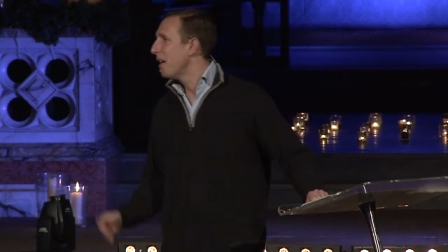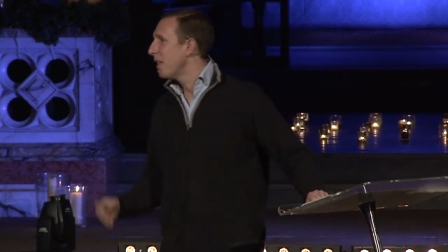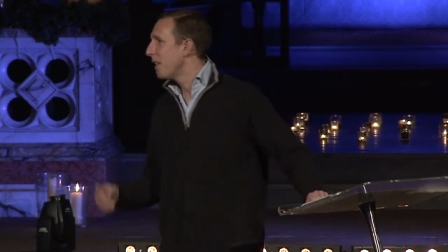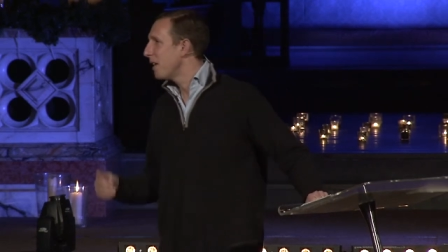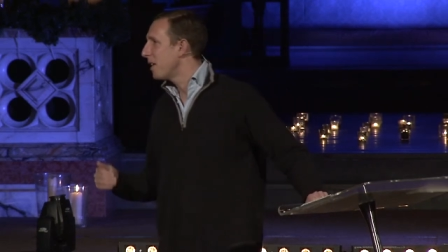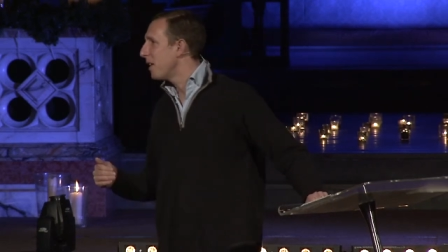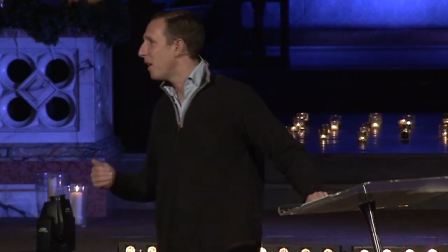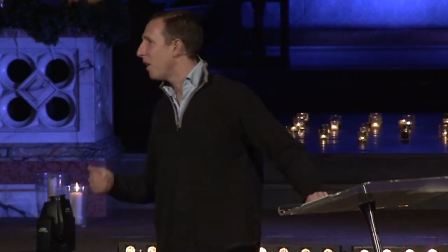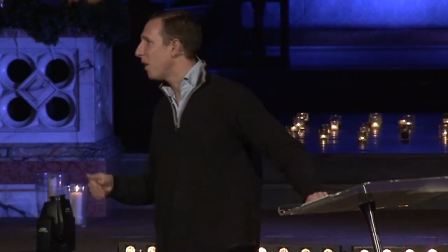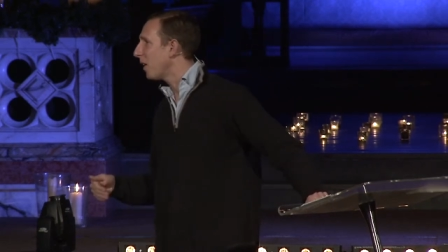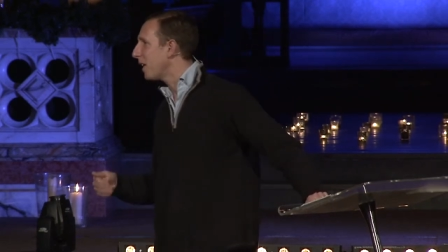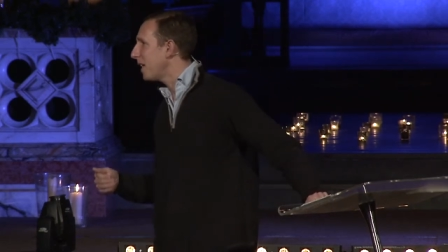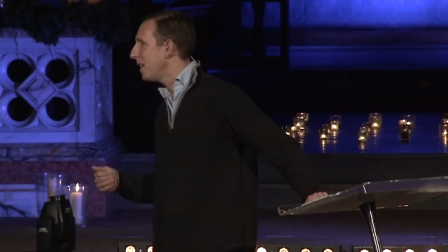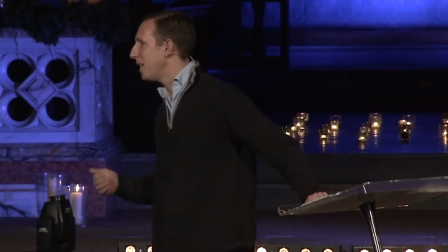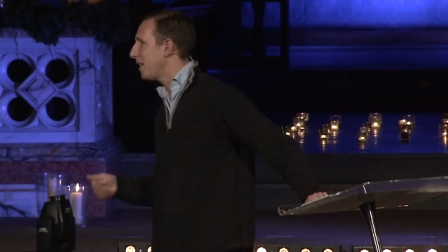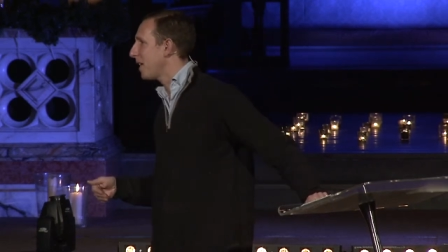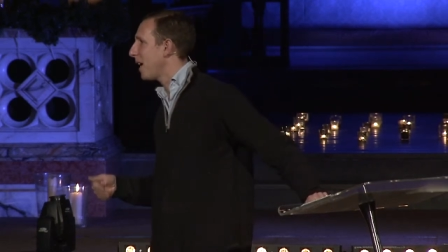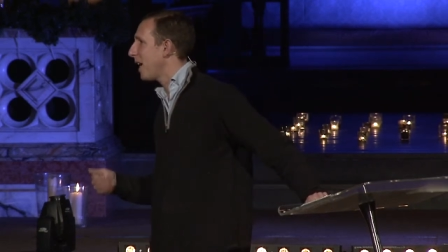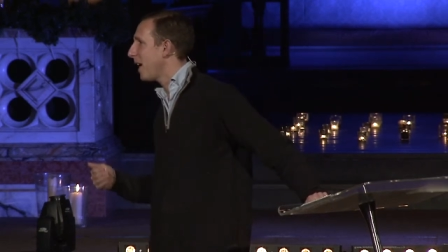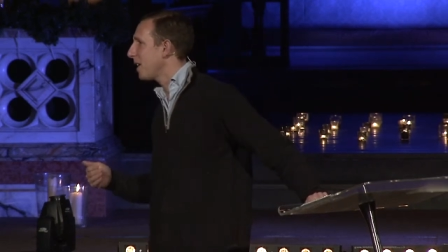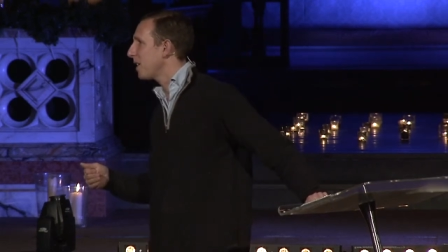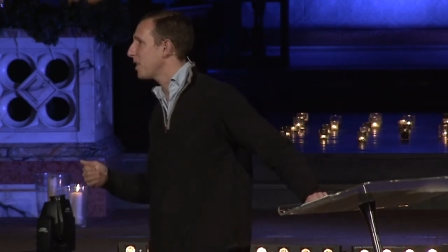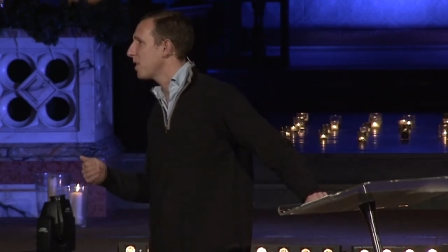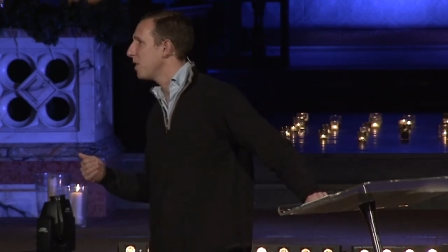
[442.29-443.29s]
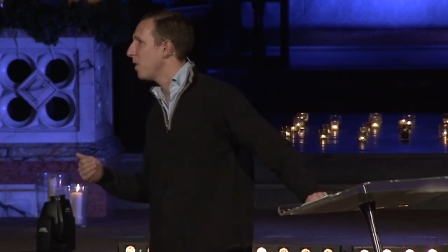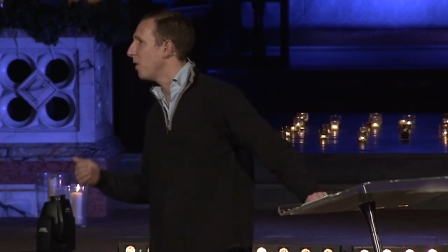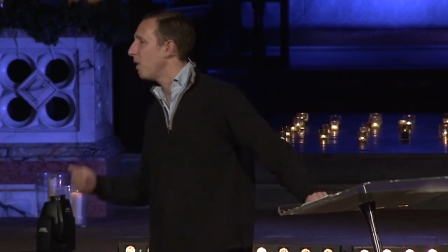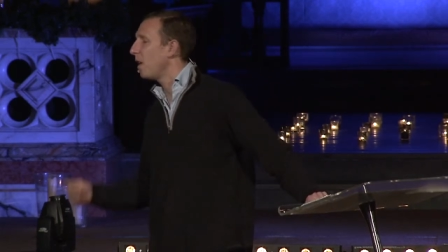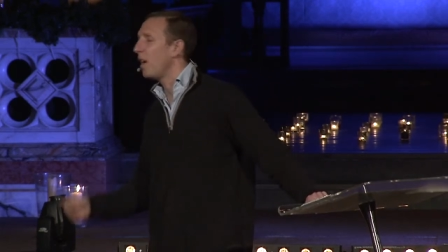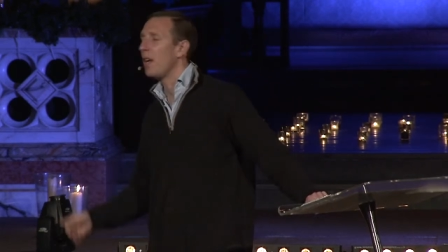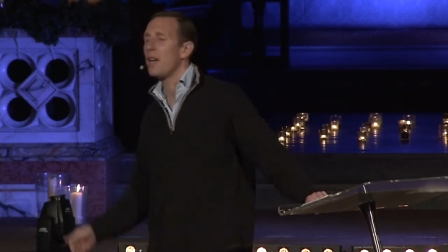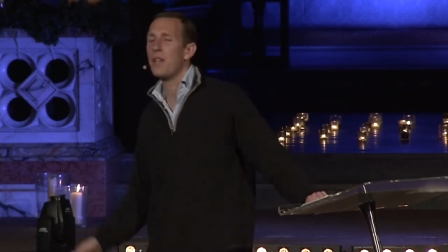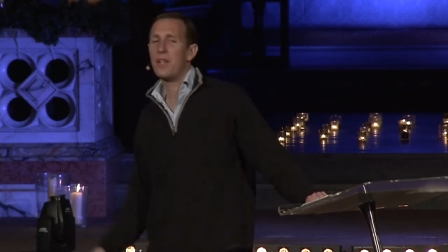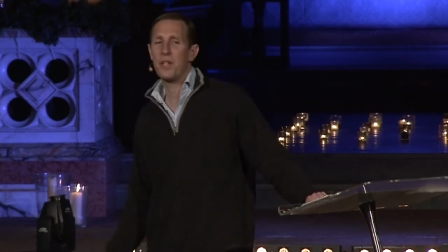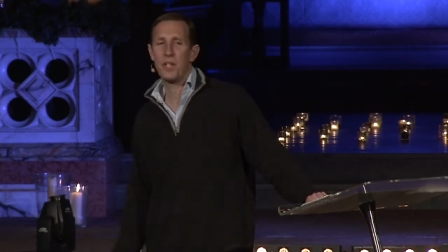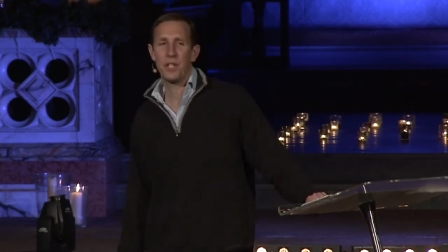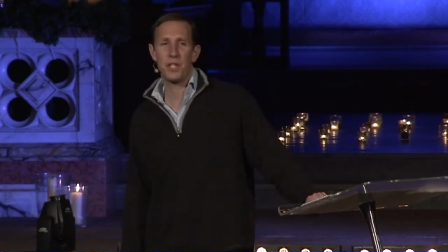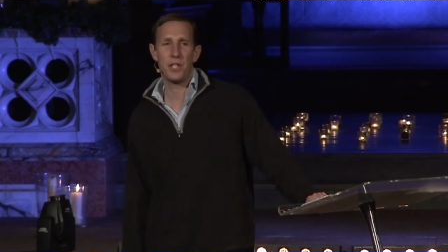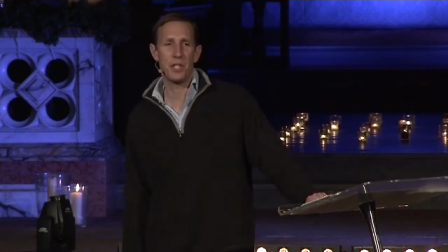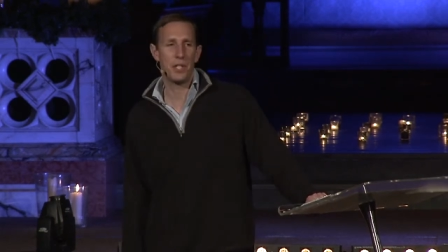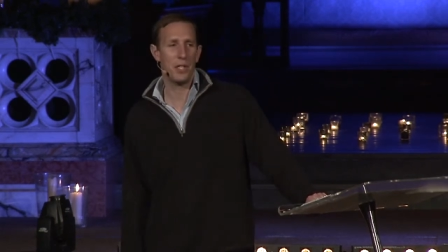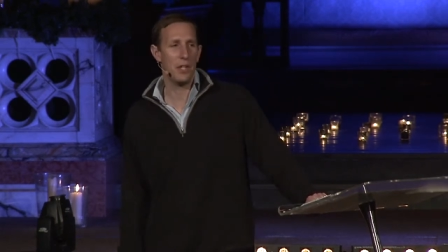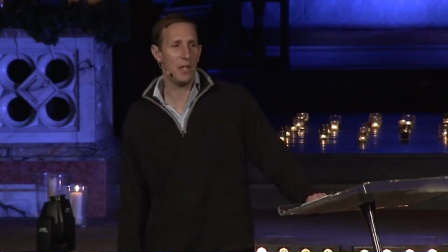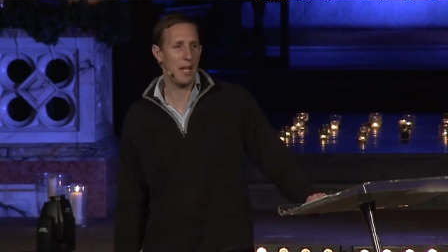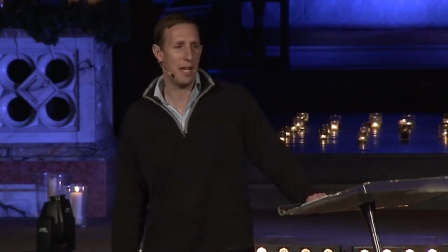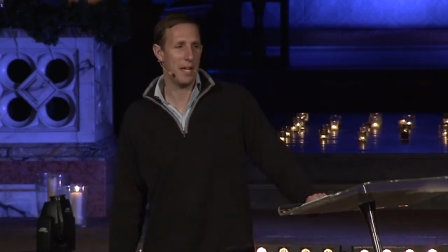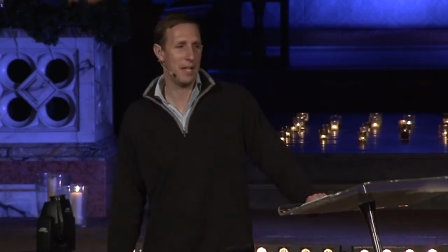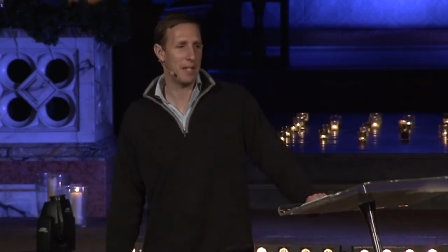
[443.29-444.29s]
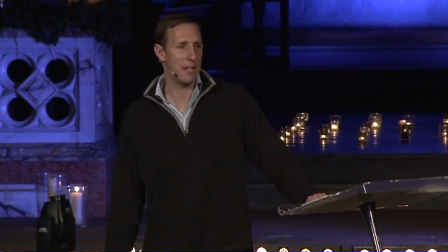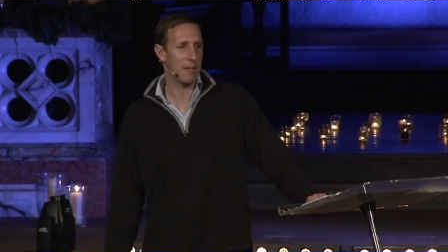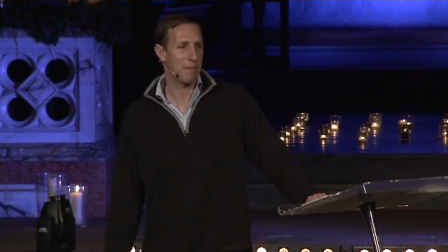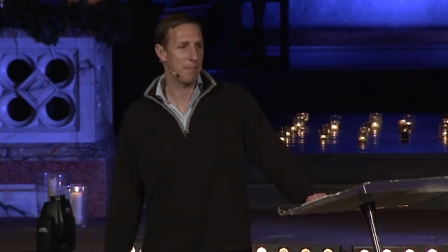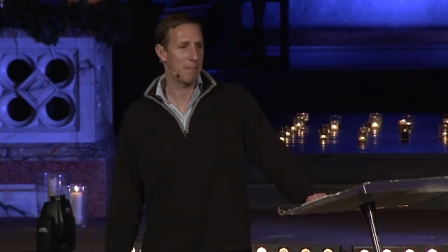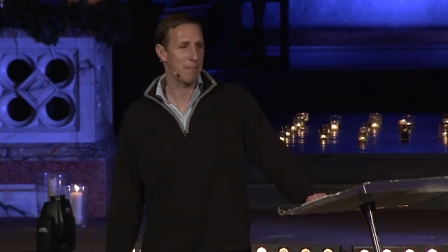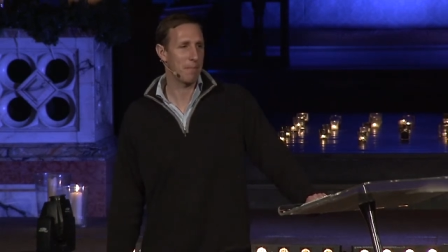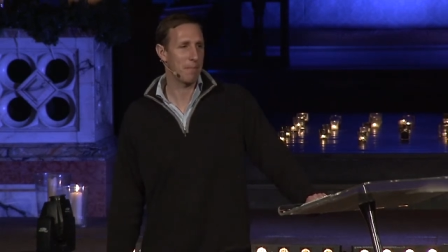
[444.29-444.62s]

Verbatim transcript: the darkness has not understood it.